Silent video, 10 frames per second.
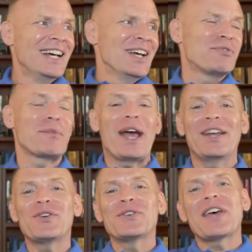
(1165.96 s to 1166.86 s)
from
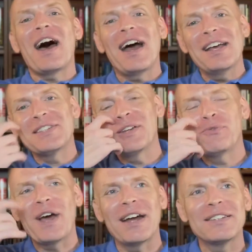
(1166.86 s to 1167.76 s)
Ender's eyes. In
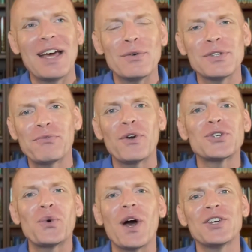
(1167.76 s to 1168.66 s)
fact, that was the first
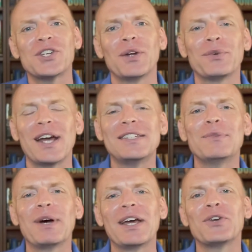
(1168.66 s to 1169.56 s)
question when I did
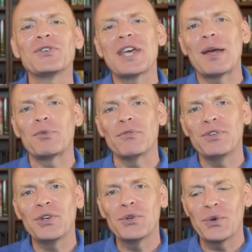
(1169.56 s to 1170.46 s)
my Ender's Game
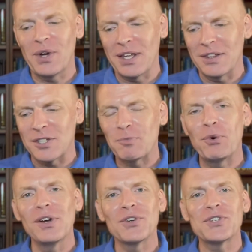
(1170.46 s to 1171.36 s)
review. In the
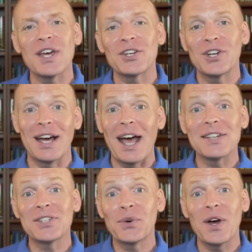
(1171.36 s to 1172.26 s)
spoiler section, I
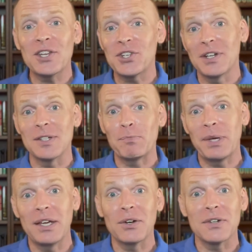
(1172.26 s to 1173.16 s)
asked the question, is
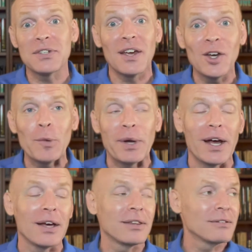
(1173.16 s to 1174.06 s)
Peter a psychopath?